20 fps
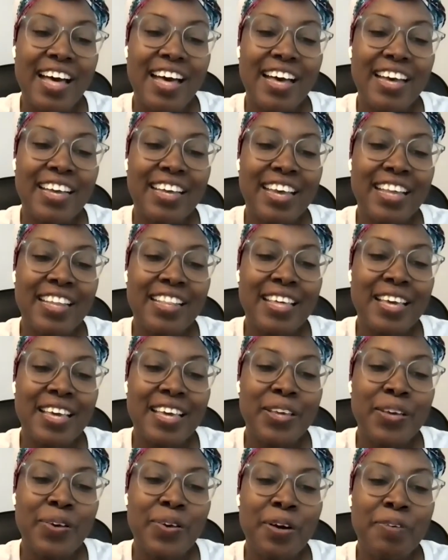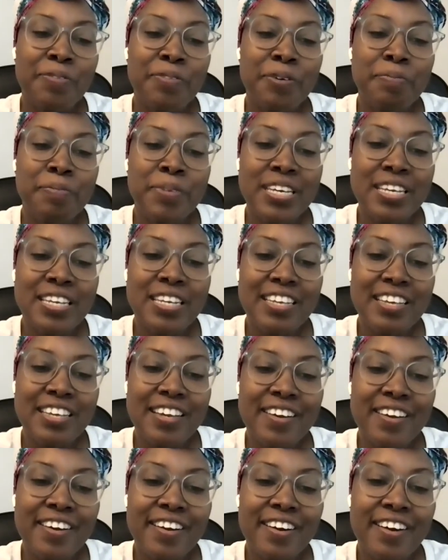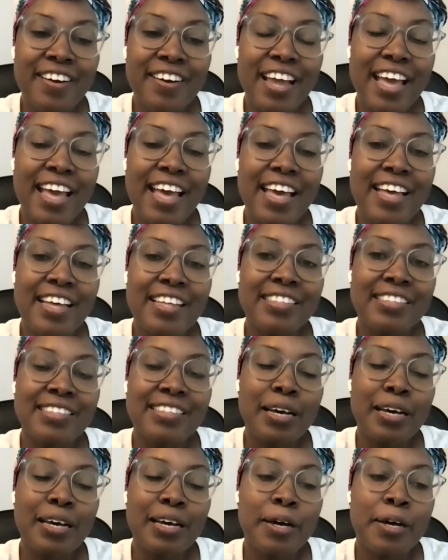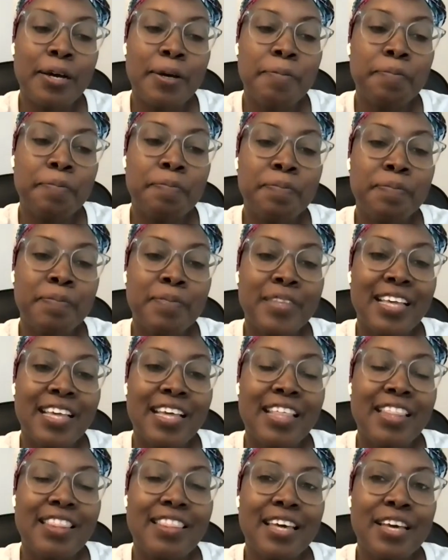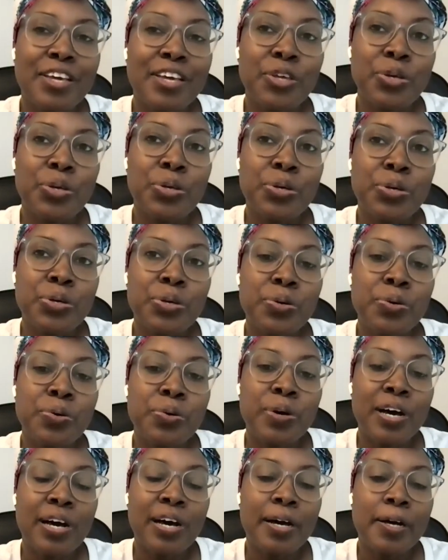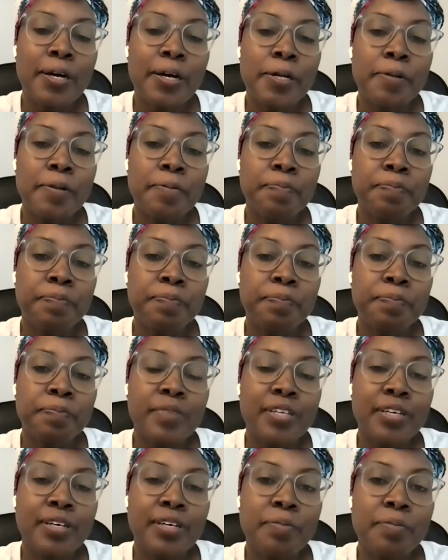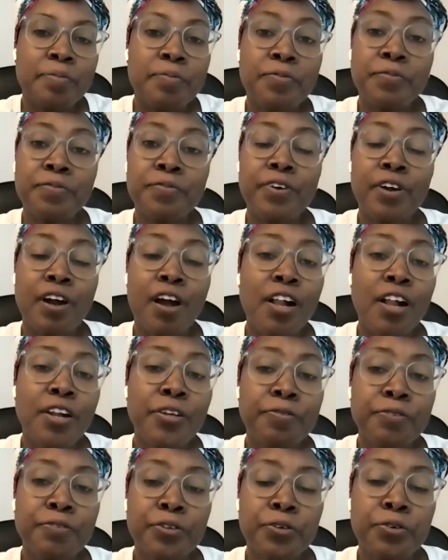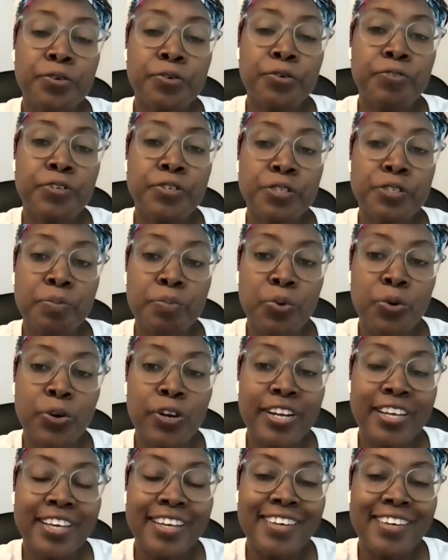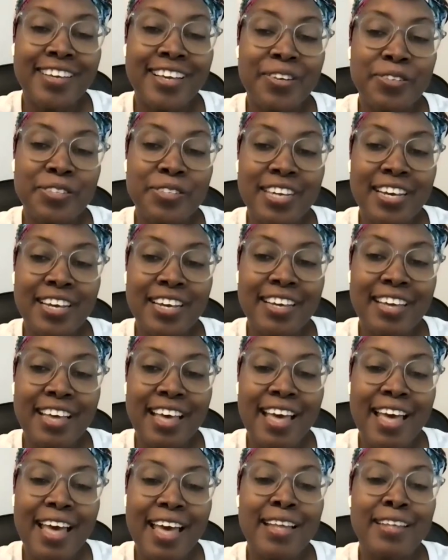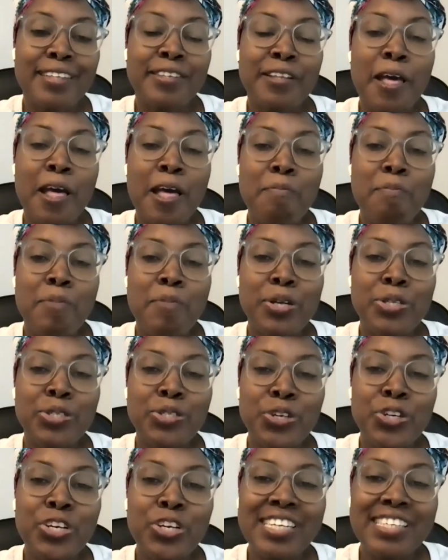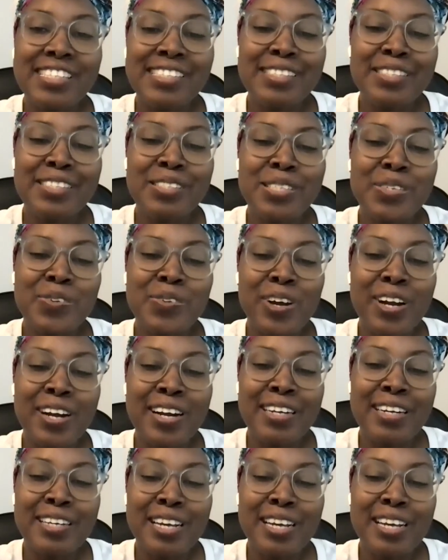again, thank you all for being here. And um, thank you um, um, for all of you for supporting InnoPsych and make sure you listen to our